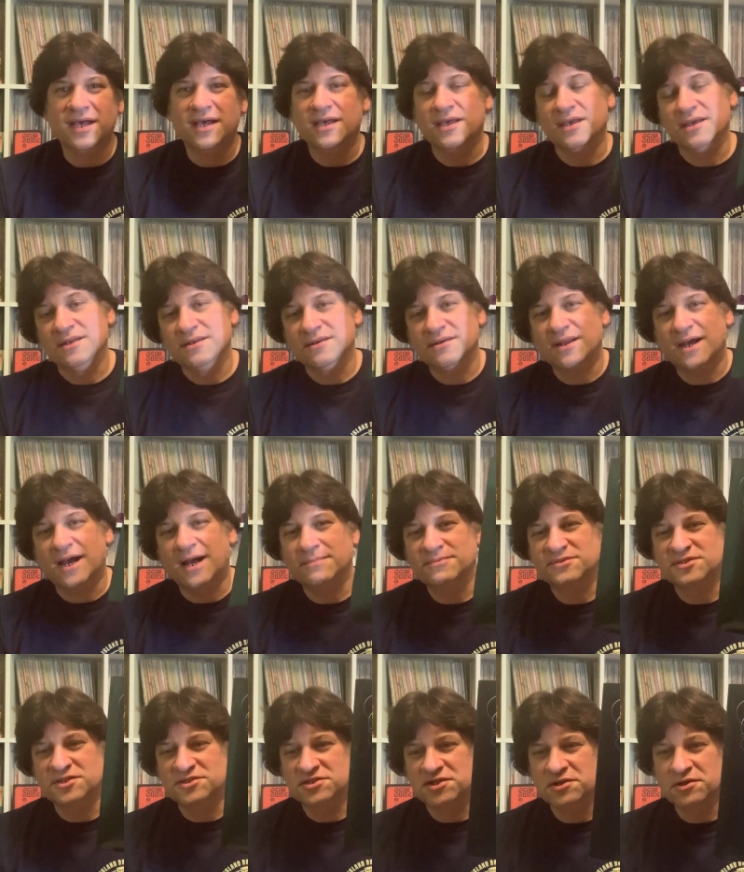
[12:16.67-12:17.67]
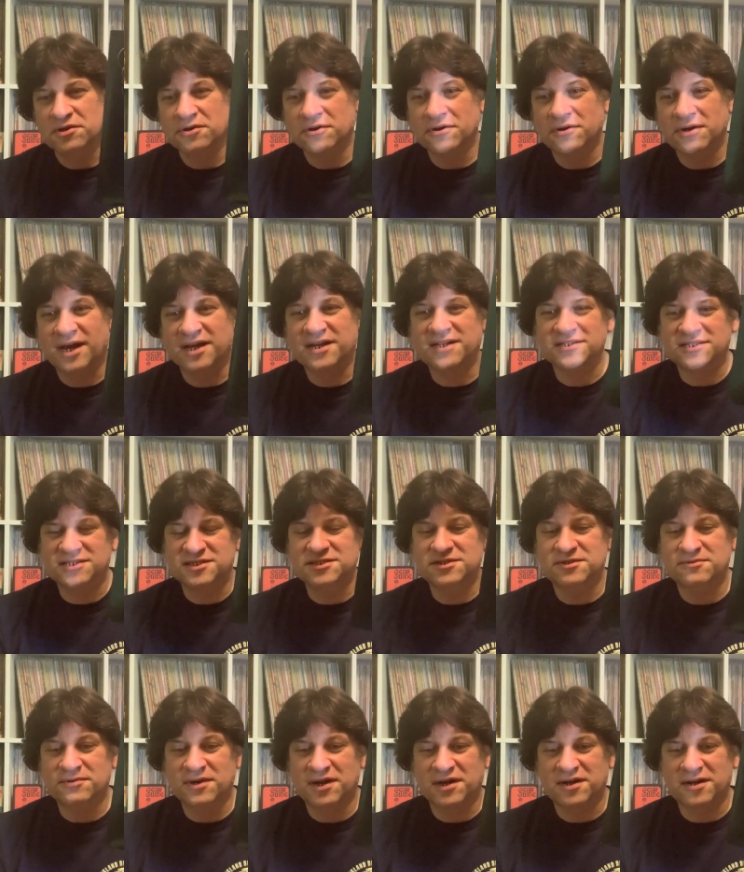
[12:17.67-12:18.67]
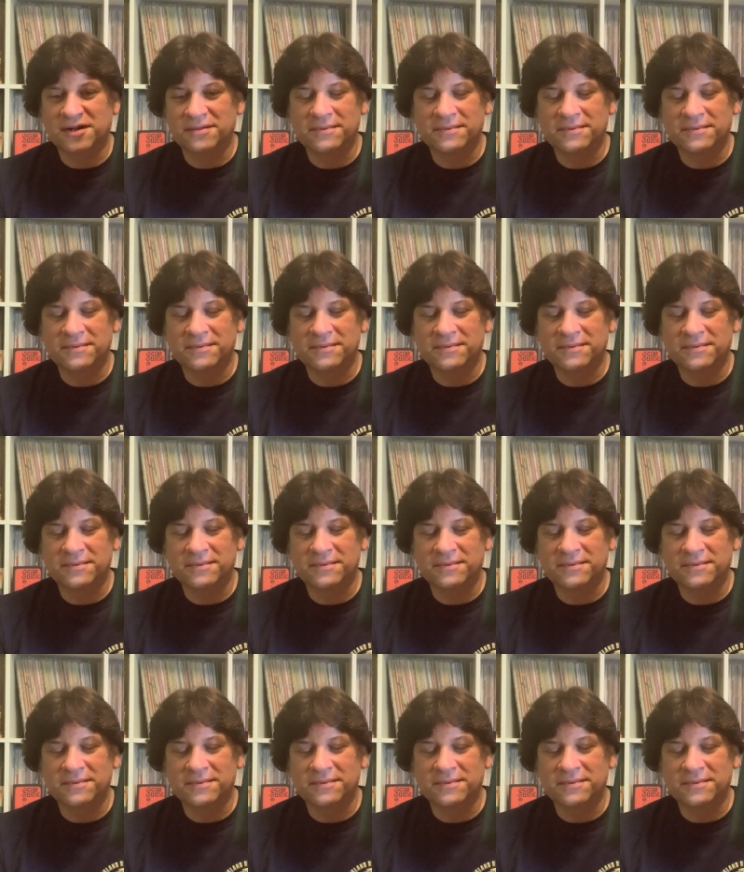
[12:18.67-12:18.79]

And I'm such a nerd, I can see the record.